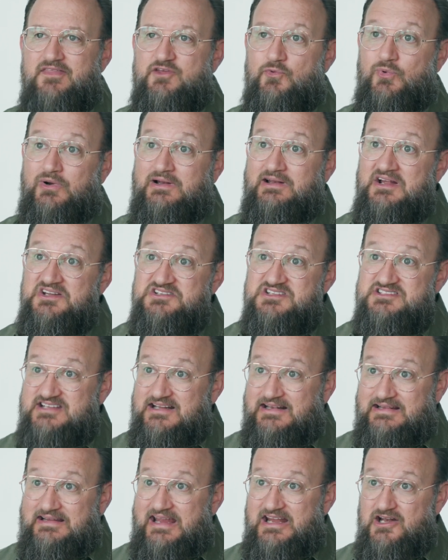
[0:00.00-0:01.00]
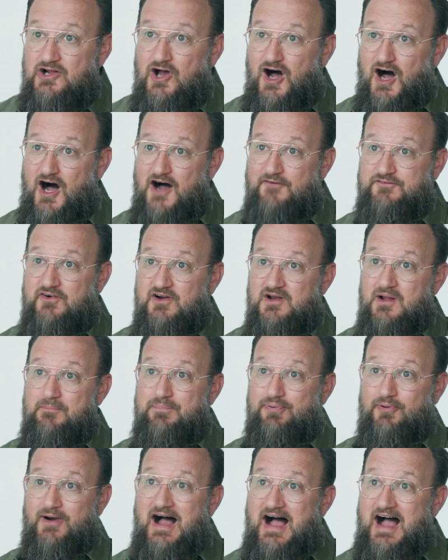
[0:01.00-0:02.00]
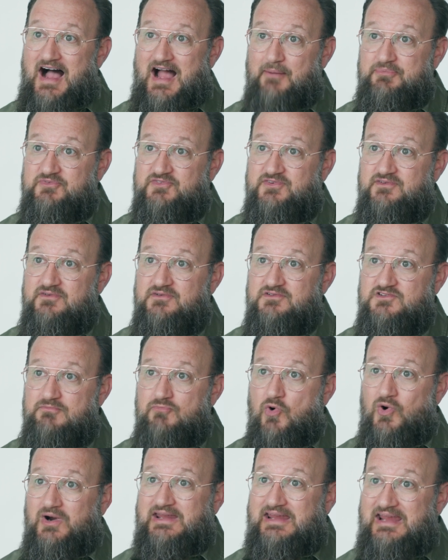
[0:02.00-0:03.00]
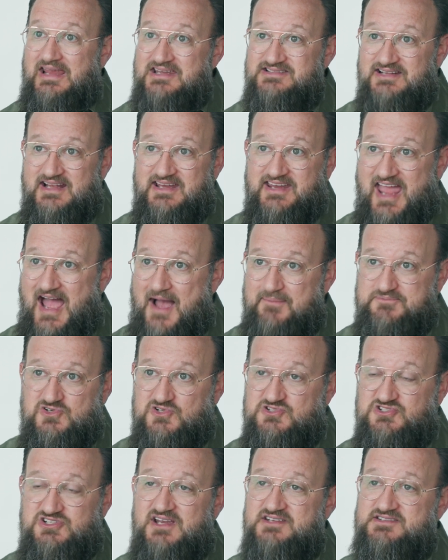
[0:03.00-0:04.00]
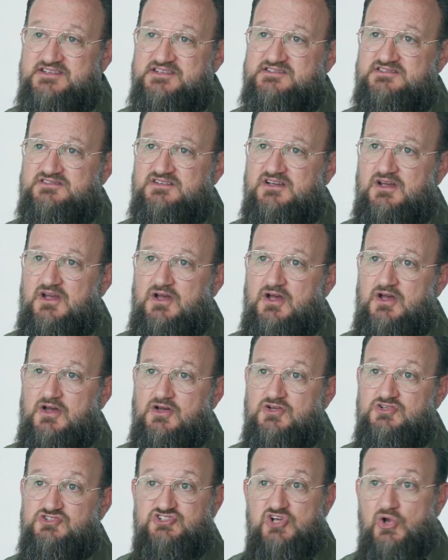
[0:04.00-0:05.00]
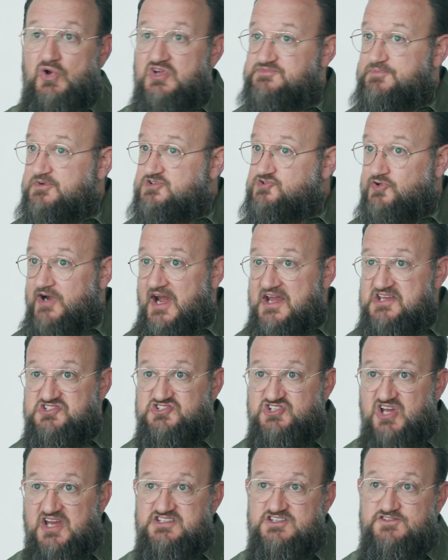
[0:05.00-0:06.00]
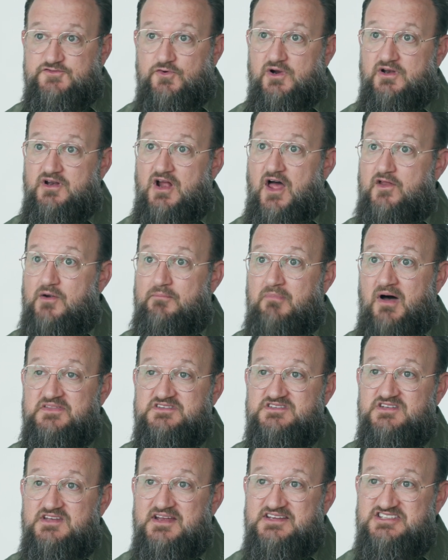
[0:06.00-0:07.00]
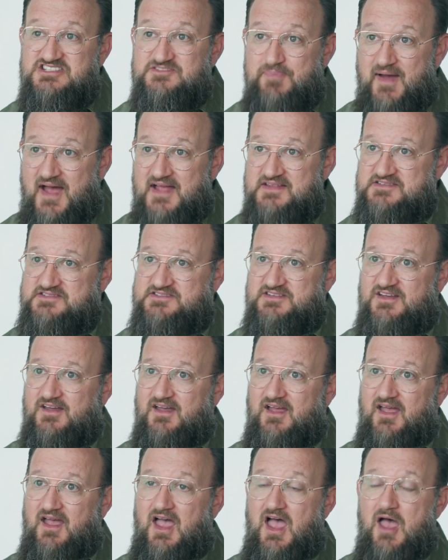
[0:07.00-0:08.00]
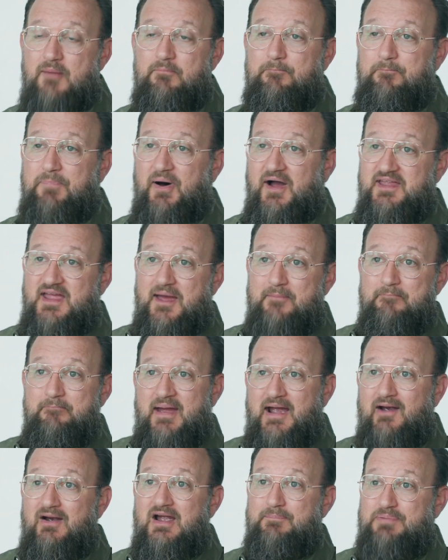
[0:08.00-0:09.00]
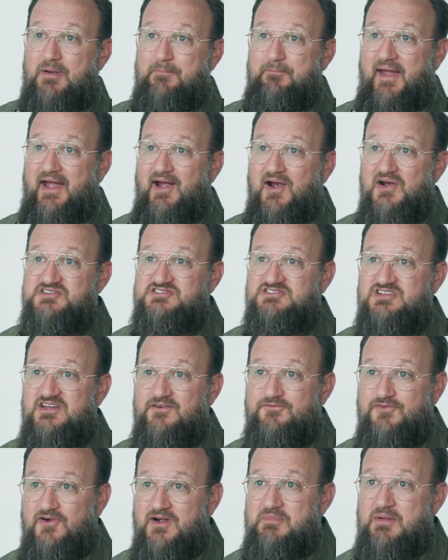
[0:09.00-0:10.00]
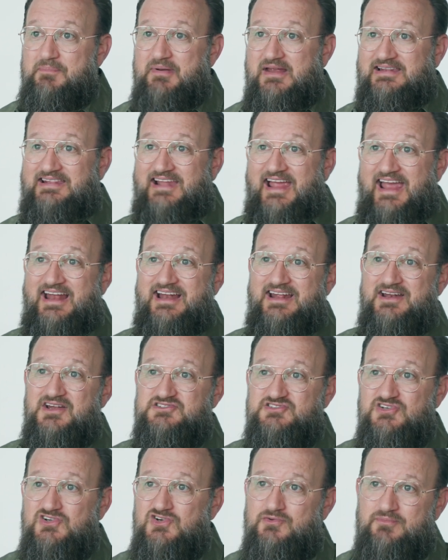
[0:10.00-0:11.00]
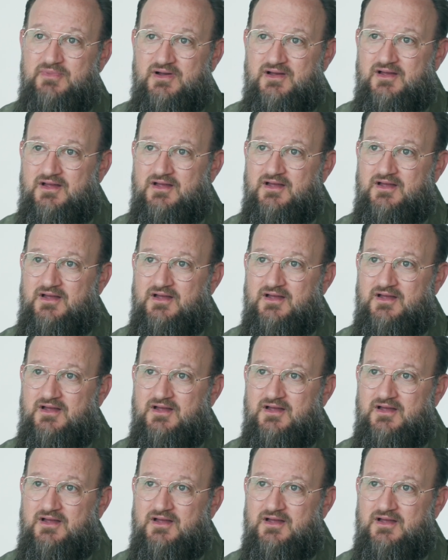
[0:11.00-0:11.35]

The religious elite offered a bribe to more easily capture Jesus. Judas betrays Jesus for another month's expense, but yet Mary prepares for him to be laid in a tomb.